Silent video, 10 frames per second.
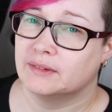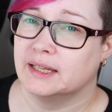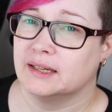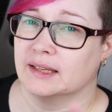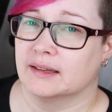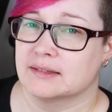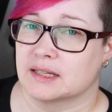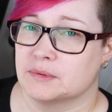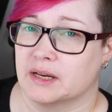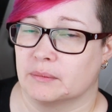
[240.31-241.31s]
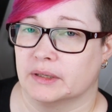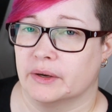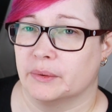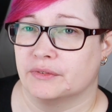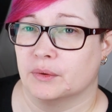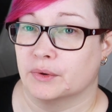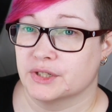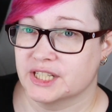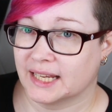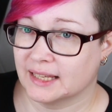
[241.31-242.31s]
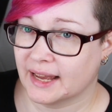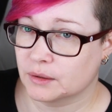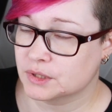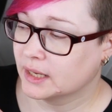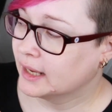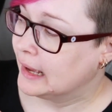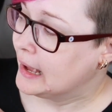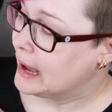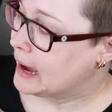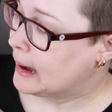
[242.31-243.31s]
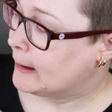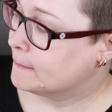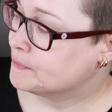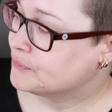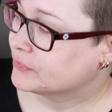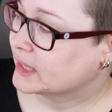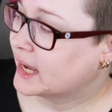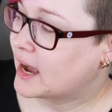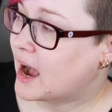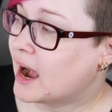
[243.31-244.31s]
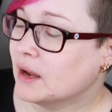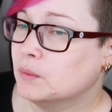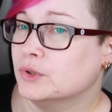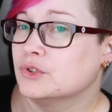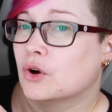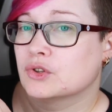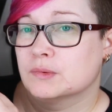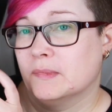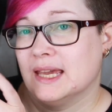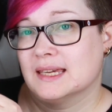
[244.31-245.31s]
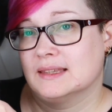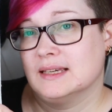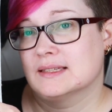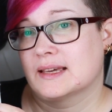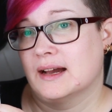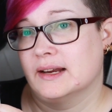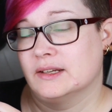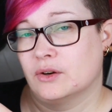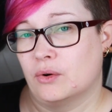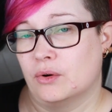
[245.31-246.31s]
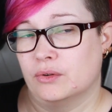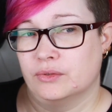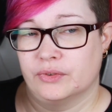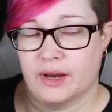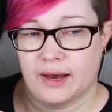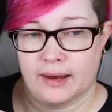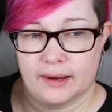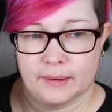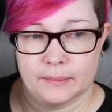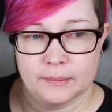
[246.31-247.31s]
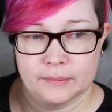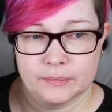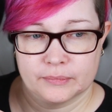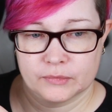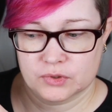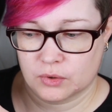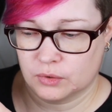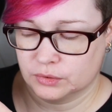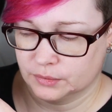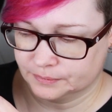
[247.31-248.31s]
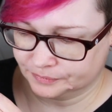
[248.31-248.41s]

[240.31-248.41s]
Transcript: a link in the description down below if you want to check it out. I would not make these kind of, what's called,